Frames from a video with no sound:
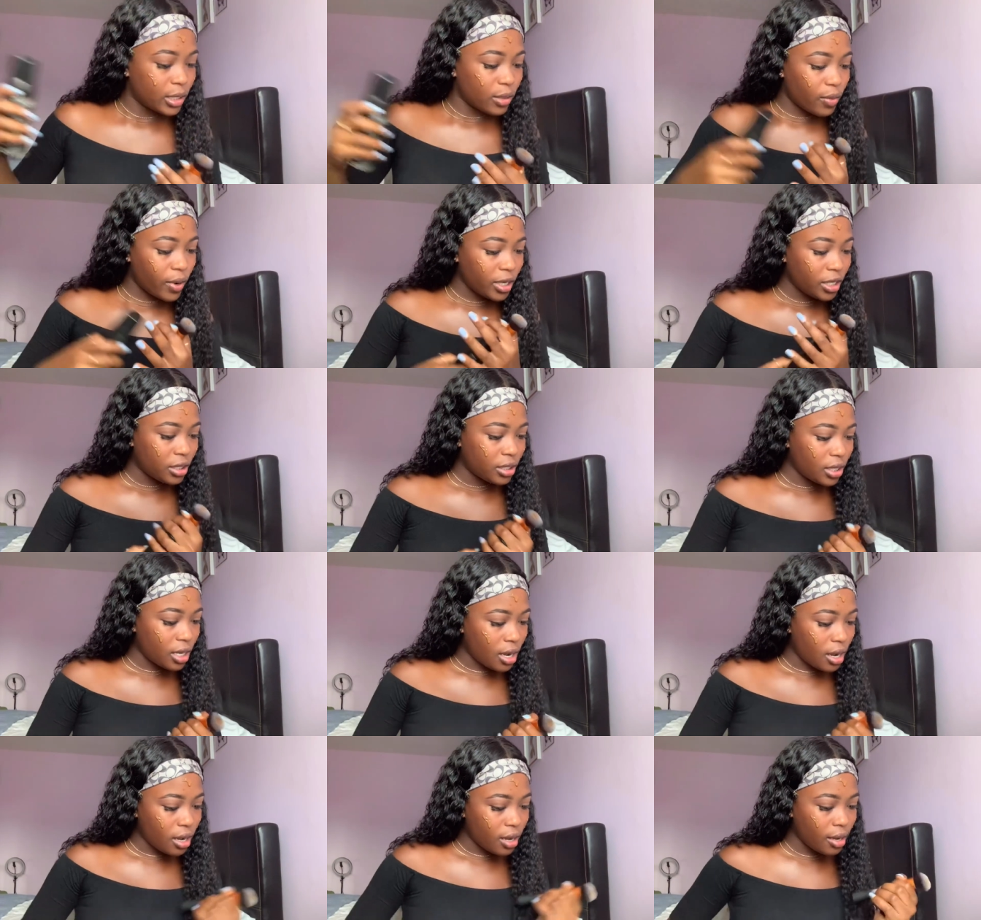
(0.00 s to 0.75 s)

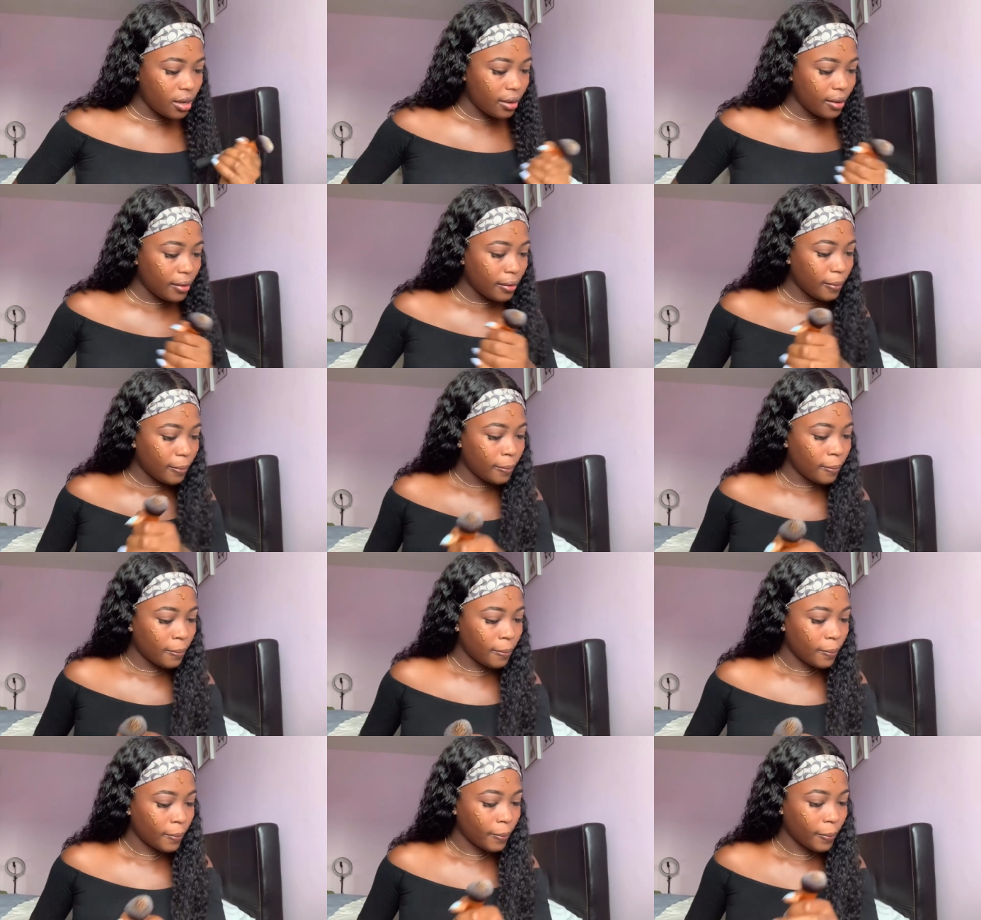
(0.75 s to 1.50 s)
question,
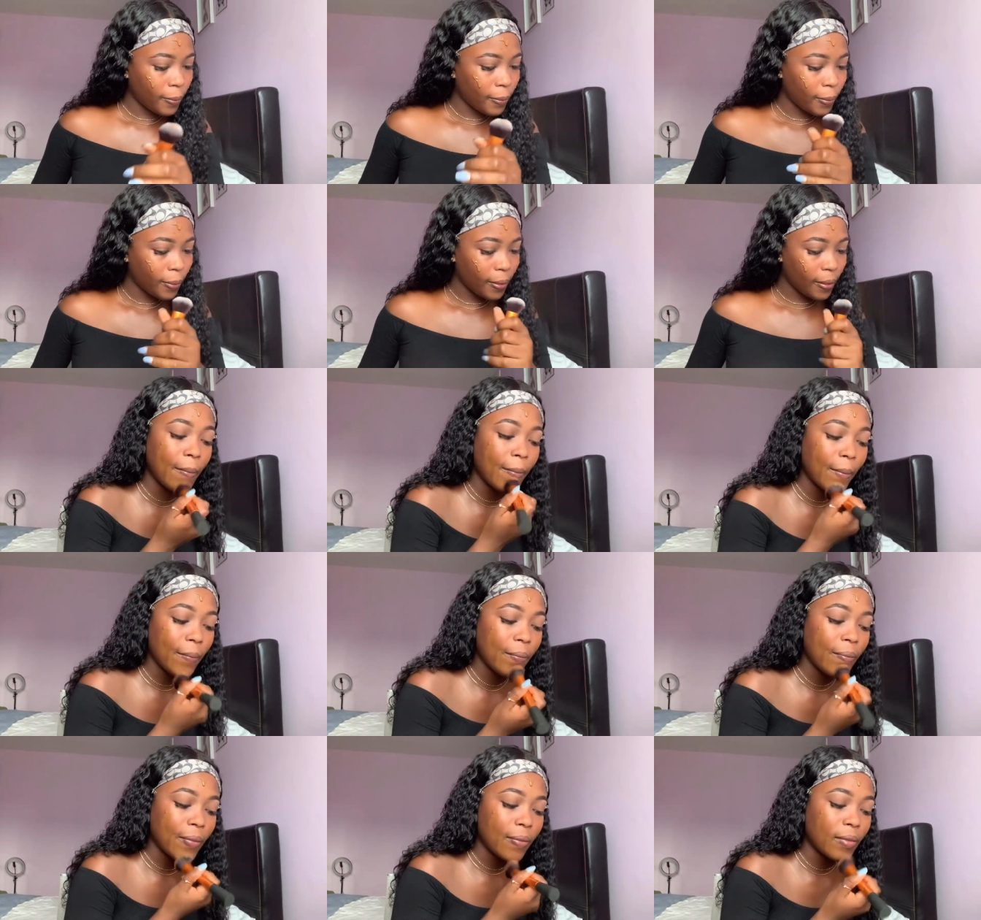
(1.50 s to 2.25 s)

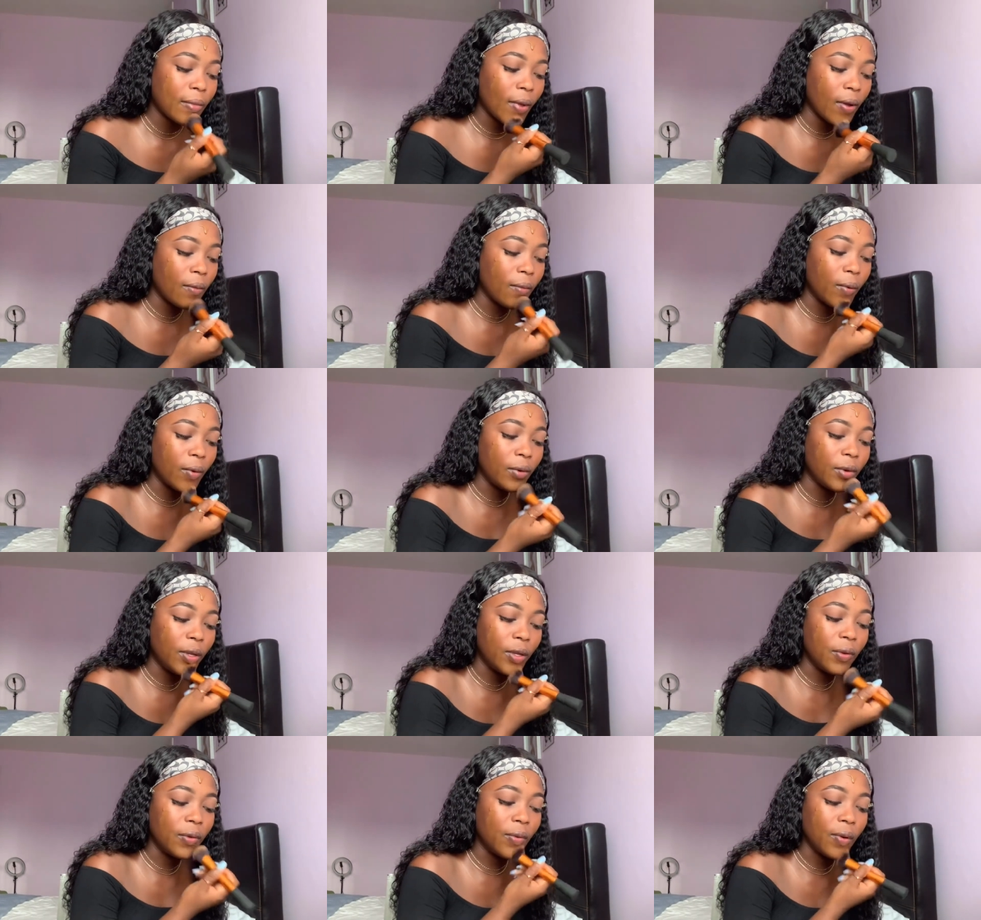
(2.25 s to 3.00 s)
would
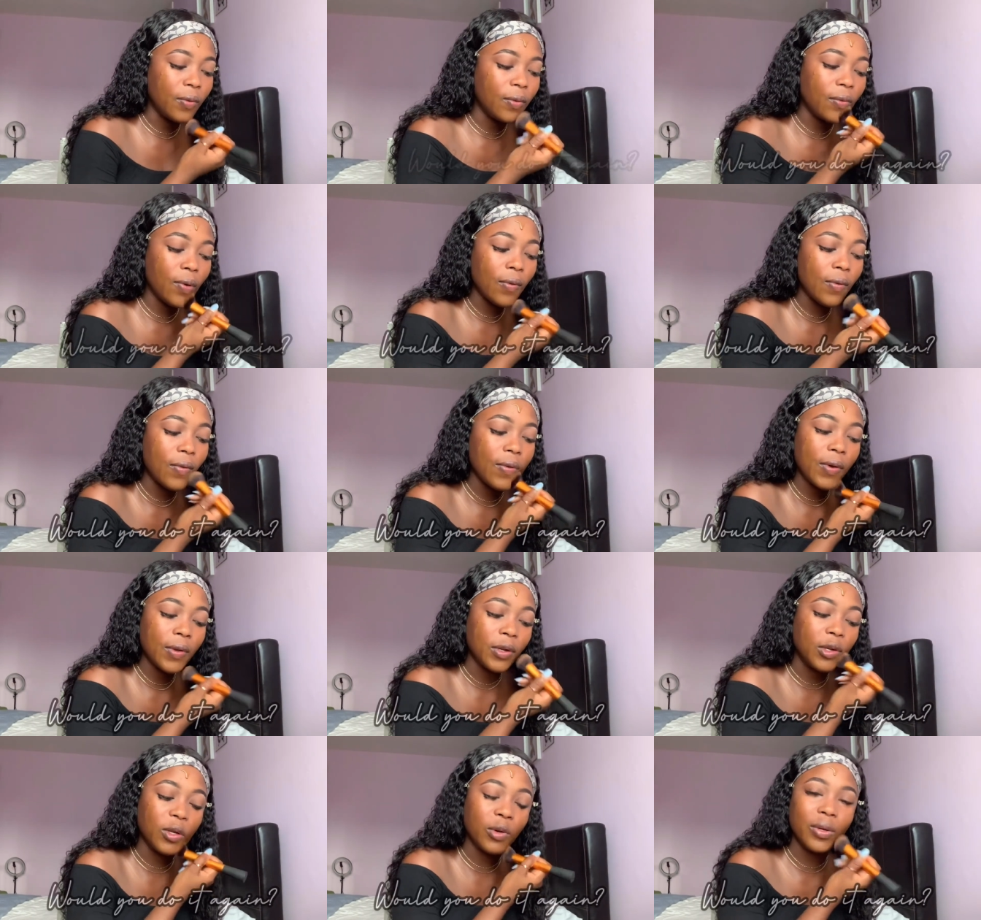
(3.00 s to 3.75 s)
you
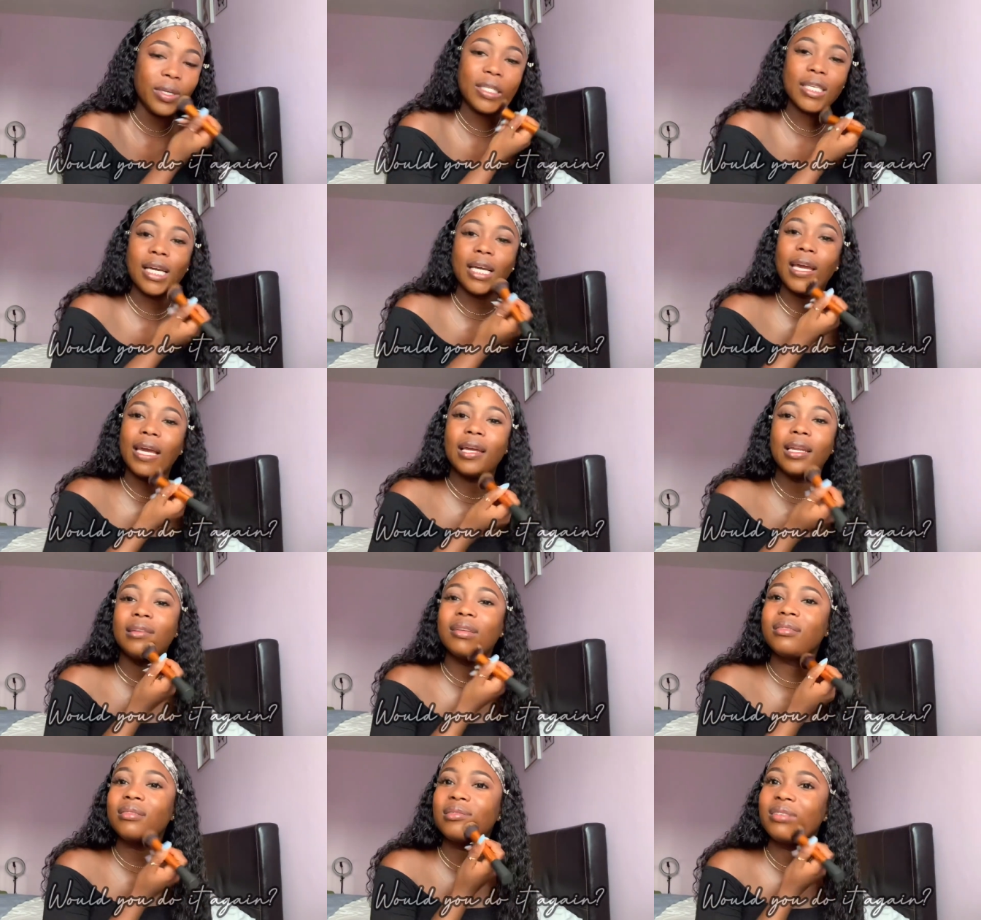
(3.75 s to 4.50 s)
do it
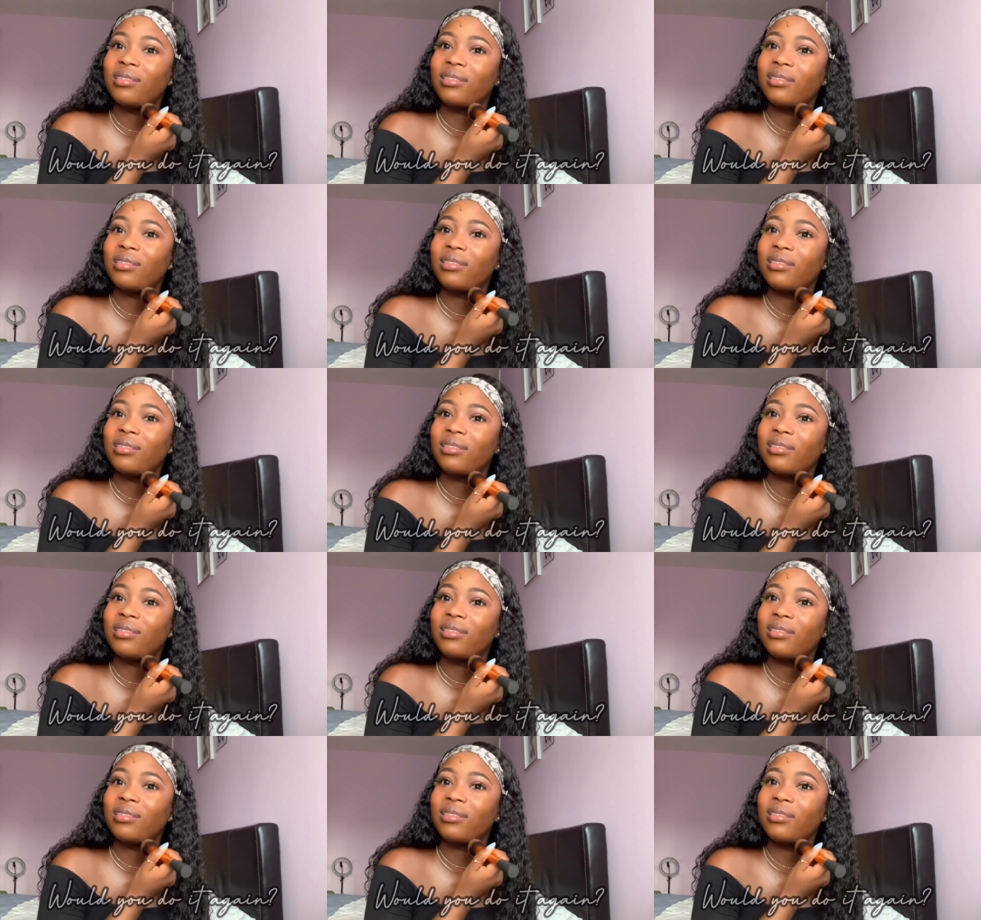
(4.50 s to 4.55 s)
again?